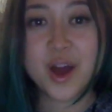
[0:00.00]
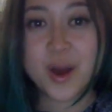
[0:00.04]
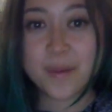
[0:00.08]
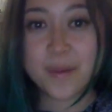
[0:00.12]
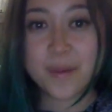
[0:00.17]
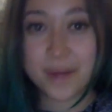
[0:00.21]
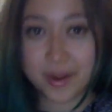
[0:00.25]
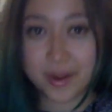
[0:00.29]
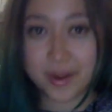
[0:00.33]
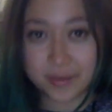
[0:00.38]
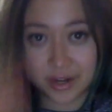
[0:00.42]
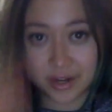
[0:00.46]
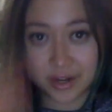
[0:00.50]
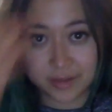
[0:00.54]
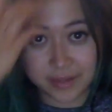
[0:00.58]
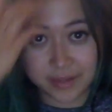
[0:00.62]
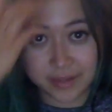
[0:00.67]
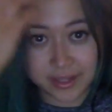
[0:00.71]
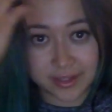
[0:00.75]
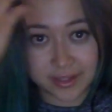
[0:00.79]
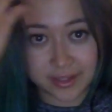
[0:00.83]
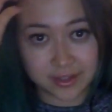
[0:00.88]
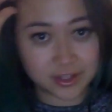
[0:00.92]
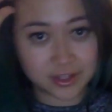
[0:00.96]
But I'm going to
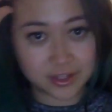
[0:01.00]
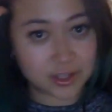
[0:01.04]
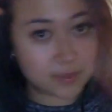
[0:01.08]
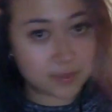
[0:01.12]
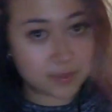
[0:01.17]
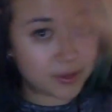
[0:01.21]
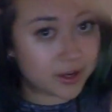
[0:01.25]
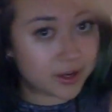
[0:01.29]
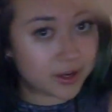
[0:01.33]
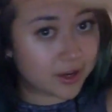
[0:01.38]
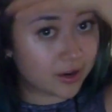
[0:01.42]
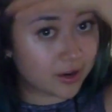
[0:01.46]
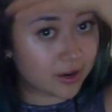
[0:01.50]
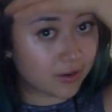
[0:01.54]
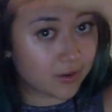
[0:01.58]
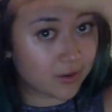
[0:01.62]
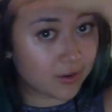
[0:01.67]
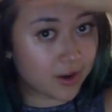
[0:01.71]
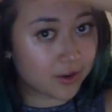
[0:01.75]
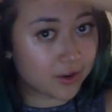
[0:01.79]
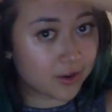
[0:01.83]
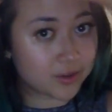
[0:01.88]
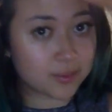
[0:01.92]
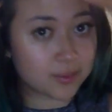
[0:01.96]
basically just put it
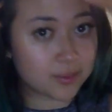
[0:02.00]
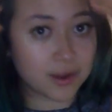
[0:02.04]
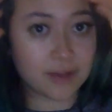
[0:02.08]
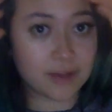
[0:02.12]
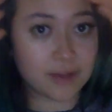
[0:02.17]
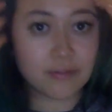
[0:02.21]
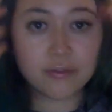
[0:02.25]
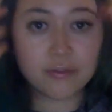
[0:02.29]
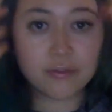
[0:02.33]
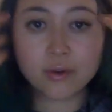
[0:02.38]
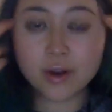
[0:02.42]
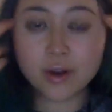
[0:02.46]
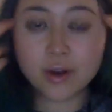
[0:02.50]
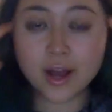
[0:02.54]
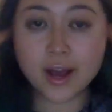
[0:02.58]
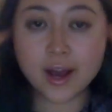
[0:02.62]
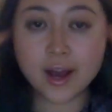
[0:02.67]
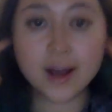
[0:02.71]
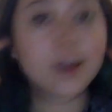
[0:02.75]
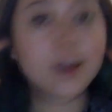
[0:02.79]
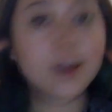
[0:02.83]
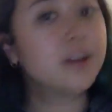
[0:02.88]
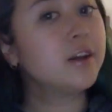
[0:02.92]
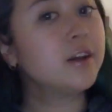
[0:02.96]
around my
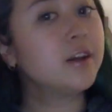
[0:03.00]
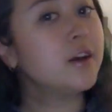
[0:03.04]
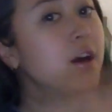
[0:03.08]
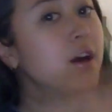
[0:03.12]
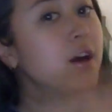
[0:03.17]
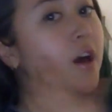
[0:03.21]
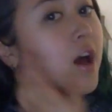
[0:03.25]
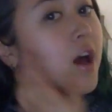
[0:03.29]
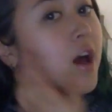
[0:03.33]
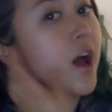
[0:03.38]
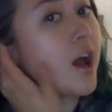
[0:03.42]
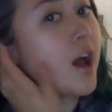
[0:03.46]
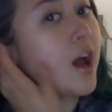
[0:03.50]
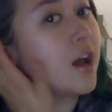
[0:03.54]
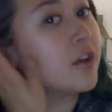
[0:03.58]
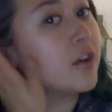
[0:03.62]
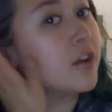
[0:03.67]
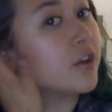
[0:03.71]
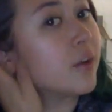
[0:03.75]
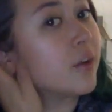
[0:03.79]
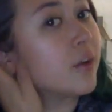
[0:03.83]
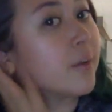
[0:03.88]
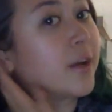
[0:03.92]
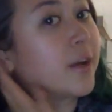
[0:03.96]
forehead and
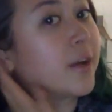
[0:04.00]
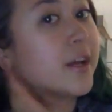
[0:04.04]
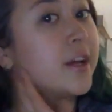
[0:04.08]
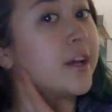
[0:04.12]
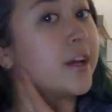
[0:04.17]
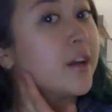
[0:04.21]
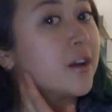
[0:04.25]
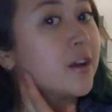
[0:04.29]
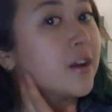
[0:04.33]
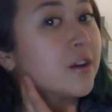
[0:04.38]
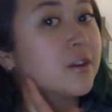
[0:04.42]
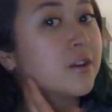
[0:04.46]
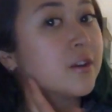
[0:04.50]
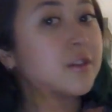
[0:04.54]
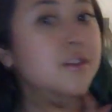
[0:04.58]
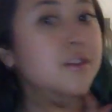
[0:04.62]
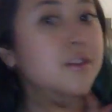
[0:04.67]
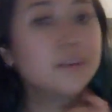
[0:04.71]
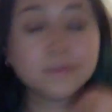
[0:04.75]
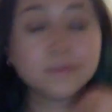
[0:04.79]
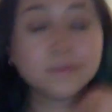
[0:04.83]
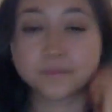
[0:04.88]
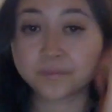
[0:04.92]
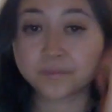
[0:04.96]
on my ears
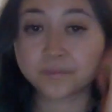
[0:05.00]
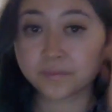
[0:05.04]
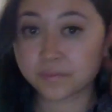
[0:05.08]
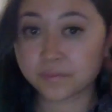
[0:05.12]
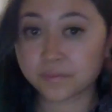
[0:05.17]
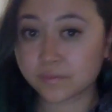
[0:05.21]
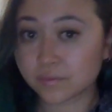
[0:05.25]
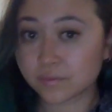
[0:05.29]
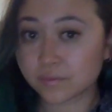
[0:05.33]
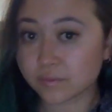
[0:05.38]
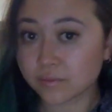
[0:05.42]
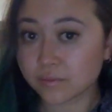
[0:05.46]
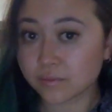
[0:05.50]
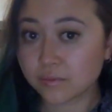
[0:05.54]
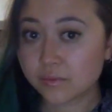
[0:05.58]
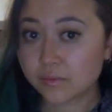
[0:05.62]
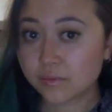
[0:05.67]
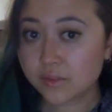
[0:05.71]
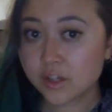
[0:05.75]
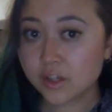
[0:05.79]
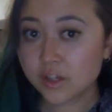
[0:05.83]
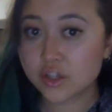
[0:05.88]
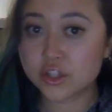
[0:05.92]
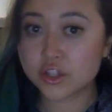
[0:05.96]

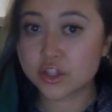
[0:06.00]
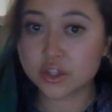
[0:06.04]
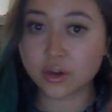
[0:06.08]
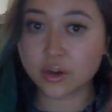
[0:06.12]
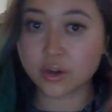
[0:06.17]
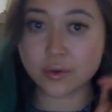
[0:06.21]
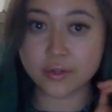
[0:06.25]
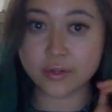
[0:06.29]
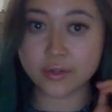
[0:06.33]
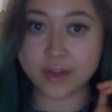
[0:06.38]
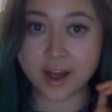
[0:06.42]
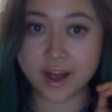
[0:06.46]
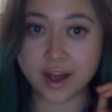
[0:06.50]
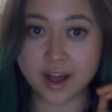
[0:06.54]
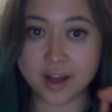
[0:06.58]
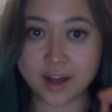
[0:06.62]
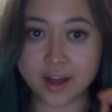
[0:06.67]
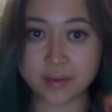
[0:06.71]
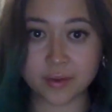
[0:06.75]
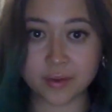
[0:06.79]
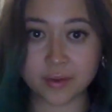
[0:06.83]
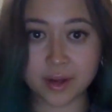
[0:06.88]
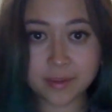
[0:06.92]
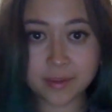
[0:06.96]
so that
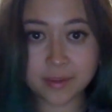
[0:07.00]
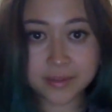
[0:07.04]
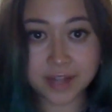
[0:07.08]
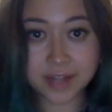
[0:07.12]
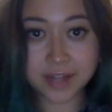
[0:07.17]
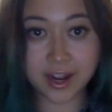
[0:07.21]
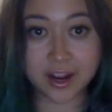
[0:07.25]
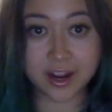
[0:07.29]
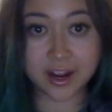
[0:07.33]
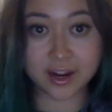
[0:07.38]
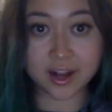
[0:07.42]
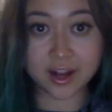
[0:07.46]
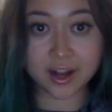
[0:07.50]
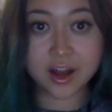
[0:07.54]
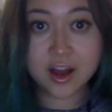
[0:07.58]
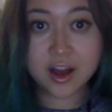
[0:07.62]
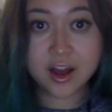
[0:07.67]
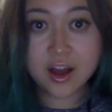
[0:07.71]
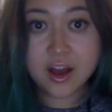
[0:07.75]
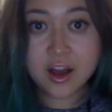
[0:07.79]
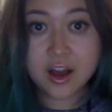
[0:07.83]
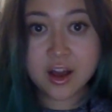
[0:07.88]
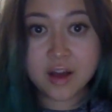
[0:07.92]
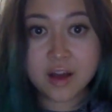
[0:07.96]
when I'm dyeing
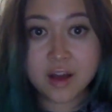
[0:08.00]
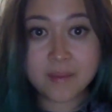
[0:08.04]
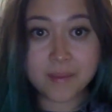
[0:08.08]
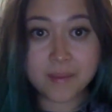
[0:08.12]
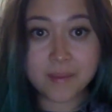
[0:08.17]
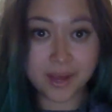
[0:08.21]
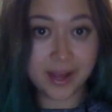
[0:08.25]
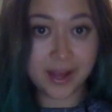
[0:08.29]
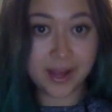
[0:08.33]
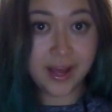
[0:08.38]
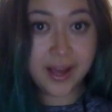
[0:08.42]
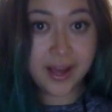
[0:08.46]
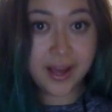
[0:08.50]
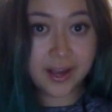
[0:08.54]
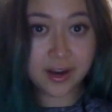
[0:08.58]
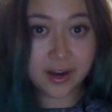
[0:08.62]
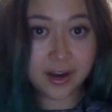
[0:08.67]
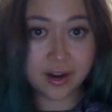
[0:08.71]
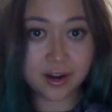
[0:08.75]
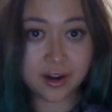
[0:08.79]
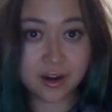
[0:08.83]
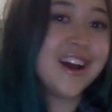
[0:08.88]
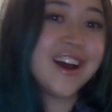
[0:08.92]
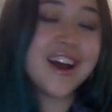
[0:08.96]
my
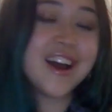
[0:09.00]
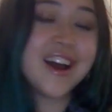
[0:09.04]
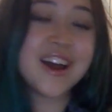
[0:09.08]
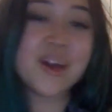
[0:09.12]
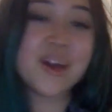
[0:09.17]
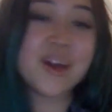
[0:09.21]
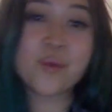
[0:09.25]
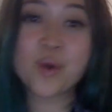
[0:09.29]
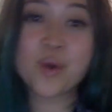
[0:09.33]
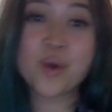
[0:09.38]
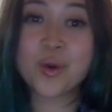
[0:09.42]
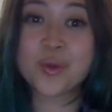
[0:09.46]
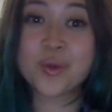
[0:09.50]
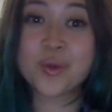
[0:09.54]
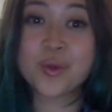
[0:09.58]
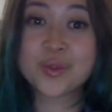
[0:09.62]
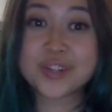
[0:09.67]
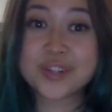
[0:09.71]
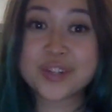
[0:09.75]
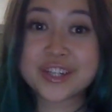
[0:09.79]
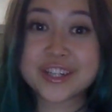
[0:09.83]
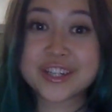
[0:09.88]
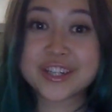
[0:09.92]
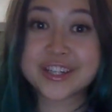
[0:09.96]
hair, it
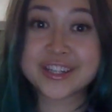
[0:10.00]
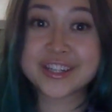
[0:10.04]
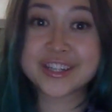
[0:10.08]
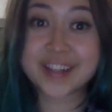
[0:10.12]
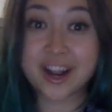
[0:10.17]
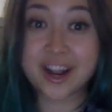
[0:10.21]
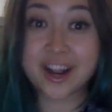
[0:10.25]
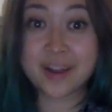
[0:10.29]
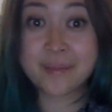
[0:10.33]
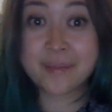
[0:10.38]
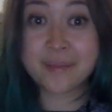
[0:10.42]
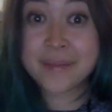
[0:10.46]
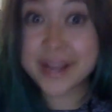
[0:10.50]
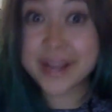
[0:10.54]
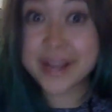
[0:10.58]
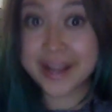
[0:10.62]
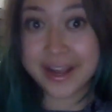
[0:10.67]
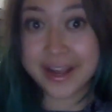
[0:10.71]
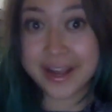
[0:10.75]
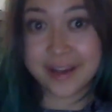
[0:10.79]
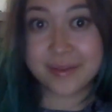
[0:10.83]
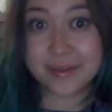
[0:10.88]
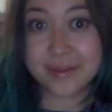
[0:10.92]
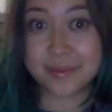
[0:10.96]
won't dye
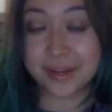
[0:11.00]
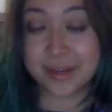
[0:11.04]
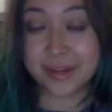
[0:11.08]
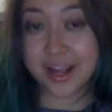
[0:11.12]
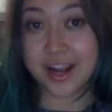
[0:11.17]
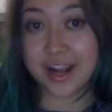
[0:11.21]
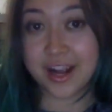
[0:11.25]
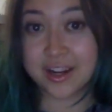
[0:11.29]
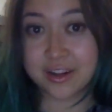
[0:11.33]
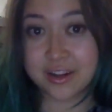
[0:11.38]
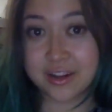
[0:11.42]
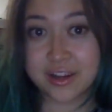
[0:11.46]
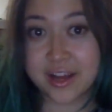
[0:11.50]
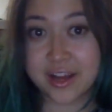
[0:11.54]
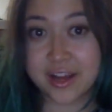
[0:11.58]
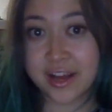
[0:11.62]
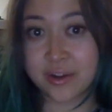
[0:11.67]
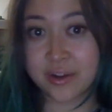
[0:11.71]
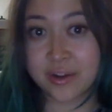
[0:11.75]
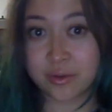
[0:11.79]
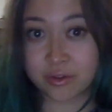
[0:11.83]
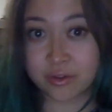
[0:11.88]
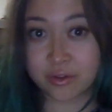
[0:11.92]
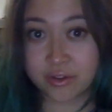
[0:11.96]
me black and
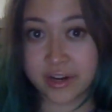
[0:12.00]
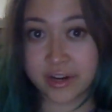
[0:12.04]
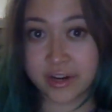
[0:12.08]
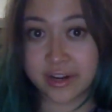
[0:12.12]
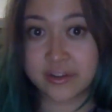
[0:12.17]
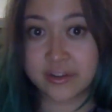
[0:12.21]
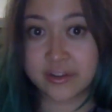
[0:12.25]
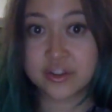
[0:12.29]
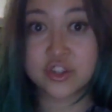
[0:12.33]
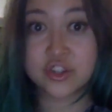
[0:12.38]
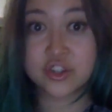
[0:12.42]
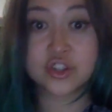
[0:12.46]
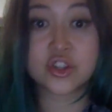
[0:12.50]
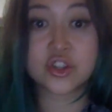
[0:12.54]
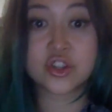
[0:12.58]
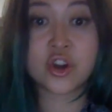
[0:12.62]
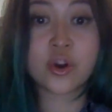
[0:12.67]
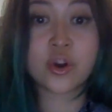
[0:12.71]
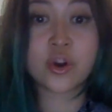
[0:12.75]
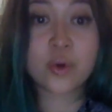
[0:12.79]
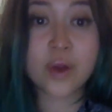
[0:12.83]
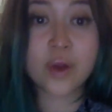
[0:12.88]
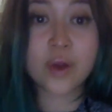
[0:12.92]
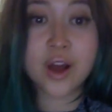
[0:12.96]
or green.
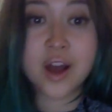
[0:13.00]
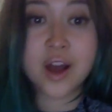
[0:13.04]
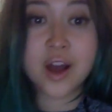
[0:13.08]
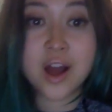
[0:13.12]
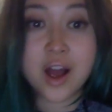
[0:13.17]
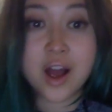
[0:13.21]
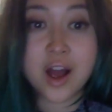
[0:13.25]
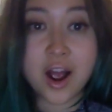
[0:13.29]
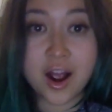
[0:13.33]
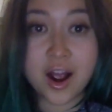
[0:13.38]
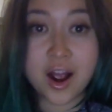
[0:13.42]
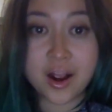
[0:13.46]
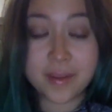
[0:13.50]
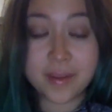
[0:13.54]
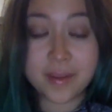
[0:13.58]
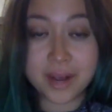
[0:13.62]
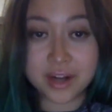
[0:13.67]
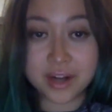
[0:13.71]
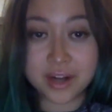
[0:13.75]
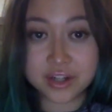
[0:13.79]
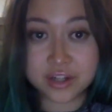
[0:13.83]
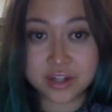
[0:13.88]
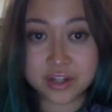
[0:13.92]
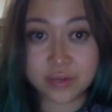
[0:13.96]
So I'm
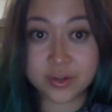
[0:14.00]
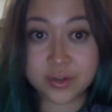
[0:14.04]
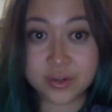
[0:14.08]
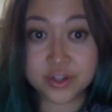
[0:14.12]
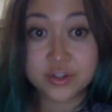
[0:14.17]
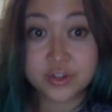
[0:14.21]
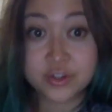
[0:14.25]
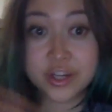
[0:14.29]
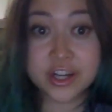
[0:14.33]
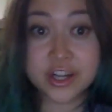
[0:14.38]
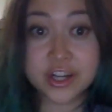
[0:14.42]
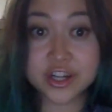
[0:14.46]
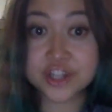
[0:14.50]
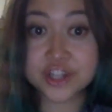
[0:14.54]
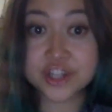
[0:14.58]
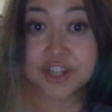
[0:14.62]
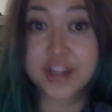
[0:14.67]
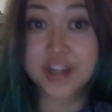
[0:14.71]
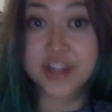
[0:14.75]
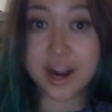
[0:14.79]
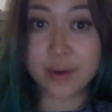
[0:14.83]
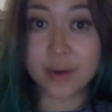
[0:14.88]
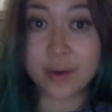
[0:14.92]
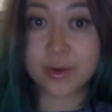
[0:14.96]
actually going to take a
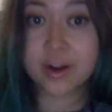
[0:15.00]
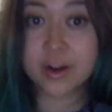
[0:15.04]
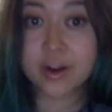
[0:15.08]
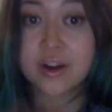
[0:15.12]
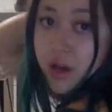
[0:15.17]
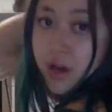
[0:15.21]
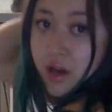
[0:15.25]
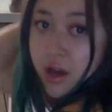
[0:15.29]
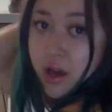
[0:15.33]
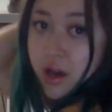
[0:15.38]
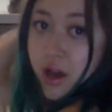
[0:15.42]
shower.